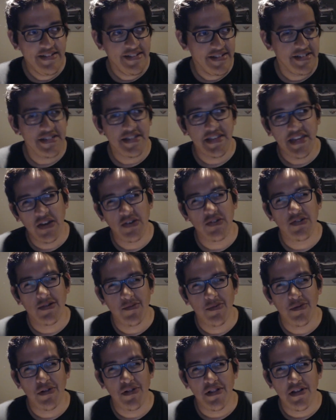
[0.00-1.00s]

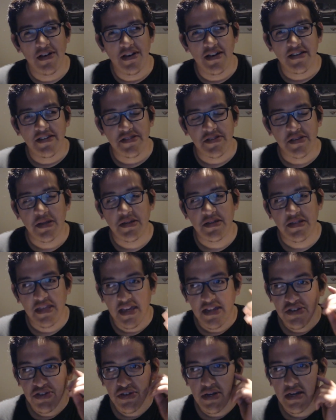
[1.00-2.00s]
terrible Sonic the
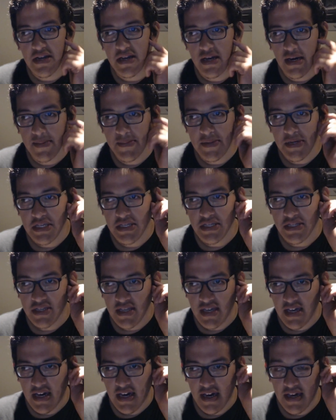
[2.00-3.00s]
Hedgehog comics,
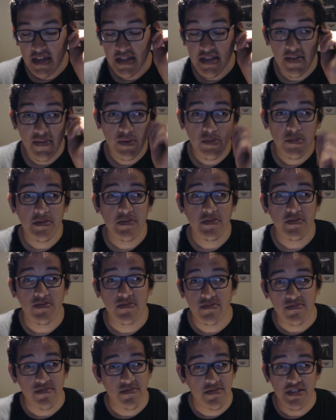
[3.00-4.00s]
and even
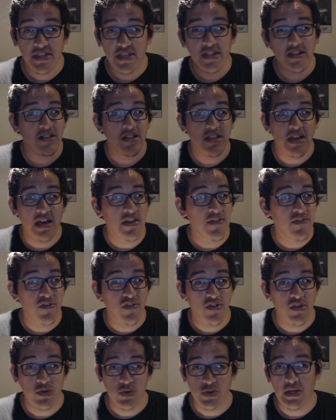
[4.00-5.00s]
did a lot of
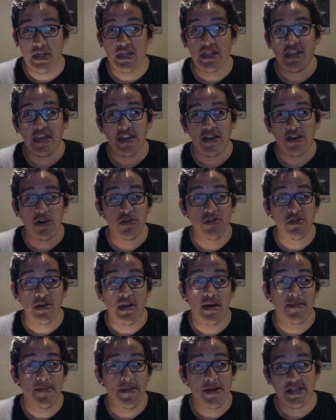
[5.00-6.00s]
great, other
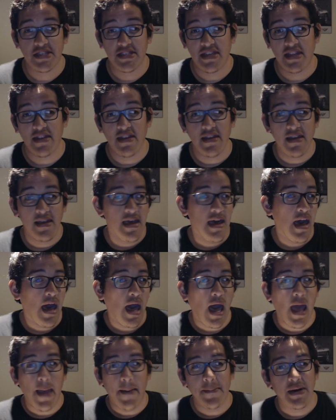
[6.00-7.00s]
comics that
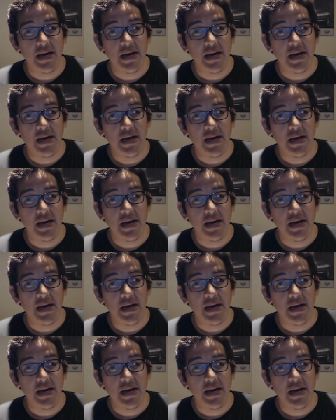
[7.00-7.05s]
I might not